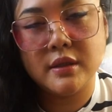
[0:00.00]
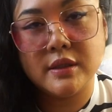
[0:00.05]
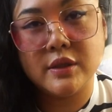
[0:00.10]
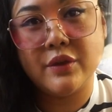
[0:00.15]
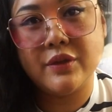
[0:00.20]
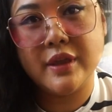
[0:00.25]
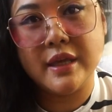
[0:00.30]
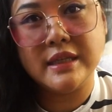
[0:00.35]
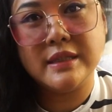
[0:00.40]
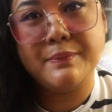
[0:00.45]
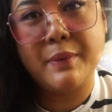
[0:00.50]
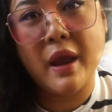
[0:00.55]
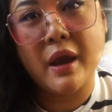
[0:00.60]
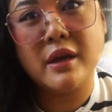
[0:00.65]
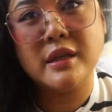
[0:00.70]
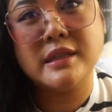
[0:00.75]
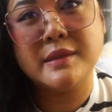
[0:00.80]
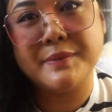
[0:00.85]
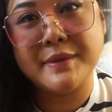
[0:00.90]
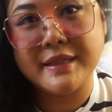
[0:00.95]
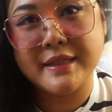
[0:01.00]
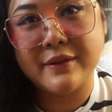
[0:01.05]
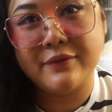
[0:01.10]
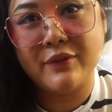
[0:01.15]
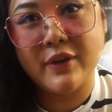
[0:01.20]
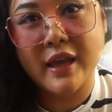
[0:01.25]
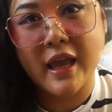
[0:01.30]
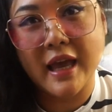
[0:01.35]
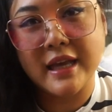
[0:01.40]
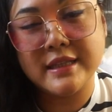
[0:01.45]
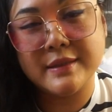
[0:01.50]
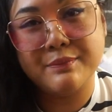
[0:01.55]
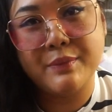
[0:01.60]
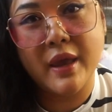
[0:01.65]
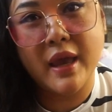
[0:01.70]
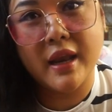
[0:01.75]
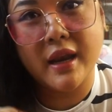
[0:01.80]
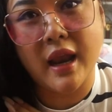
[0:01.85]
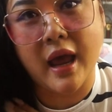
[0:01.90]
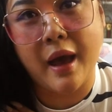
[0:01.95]
So this pair in specific has
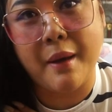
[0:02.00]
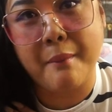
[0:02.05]
been